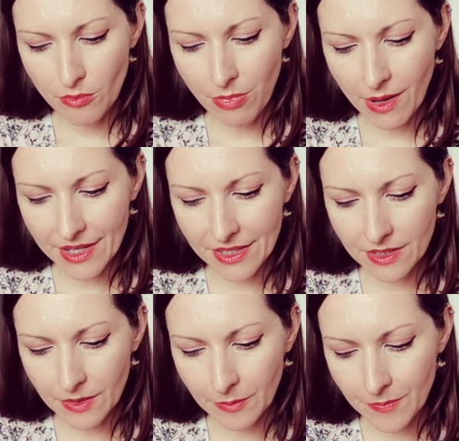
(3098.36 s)

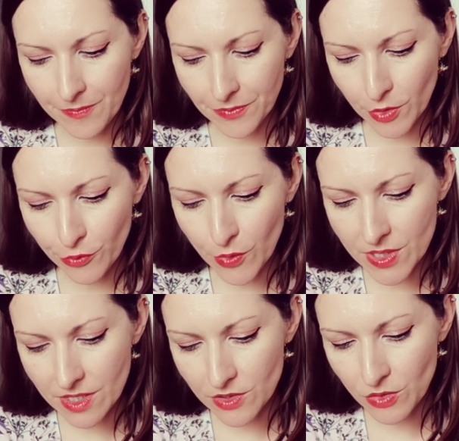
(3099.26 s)
by
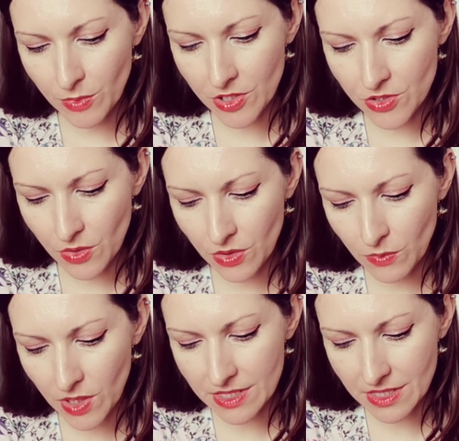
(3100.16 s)
focusing too much
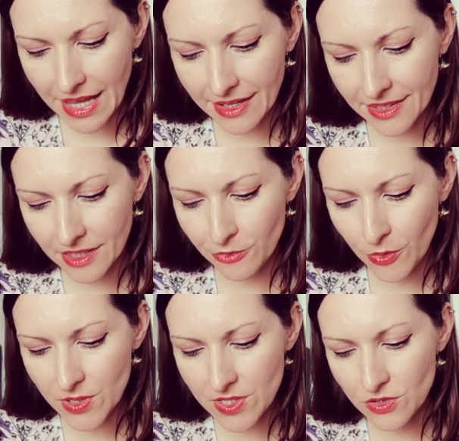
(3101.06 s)
on what is lacking,
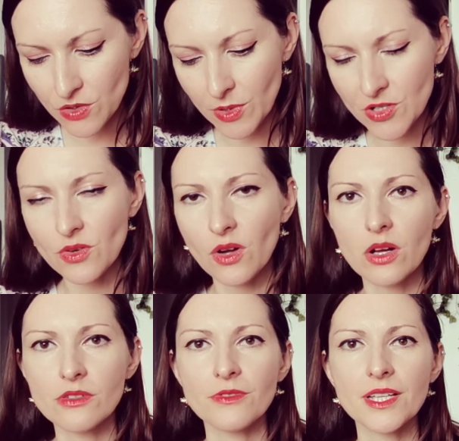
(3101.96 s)
focusing too much on
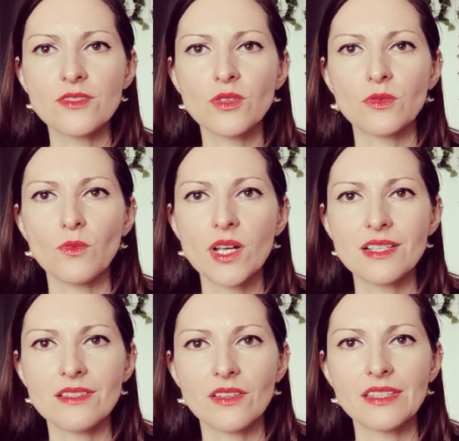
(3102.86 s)
conflicts, on what
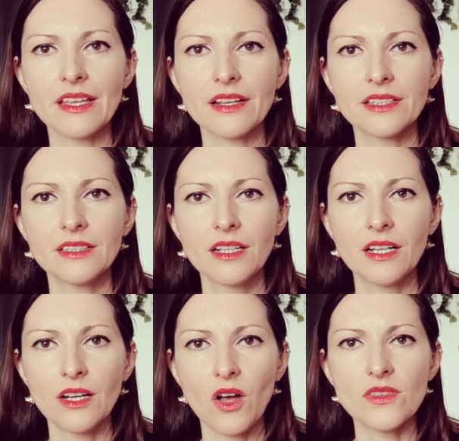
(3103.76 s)
is not there,
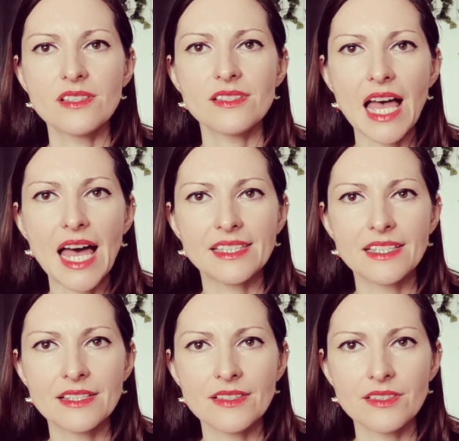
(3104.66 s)
on
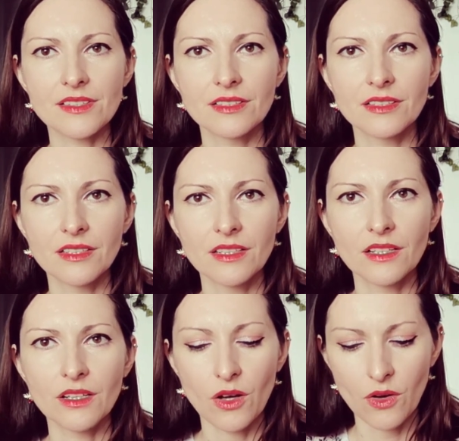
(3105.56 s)
sadness,
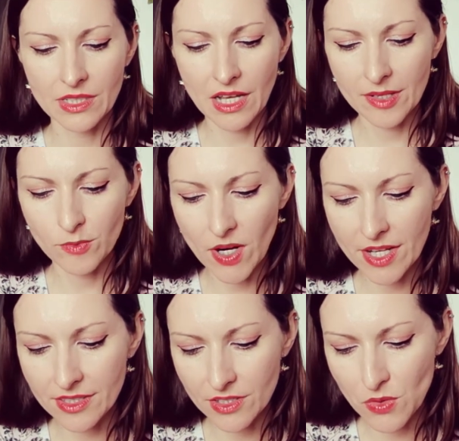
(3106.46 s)
on I am
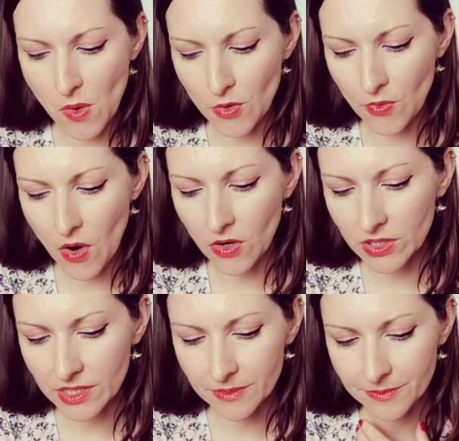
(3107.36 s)
right and you are
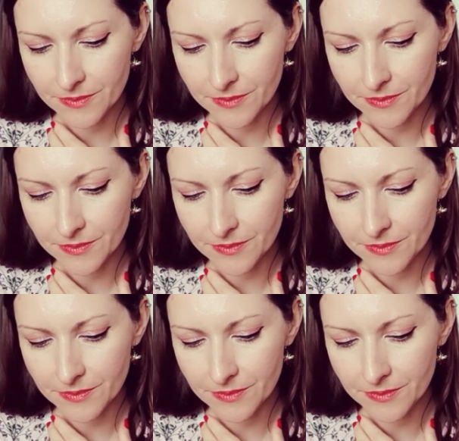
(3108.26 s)
wrong.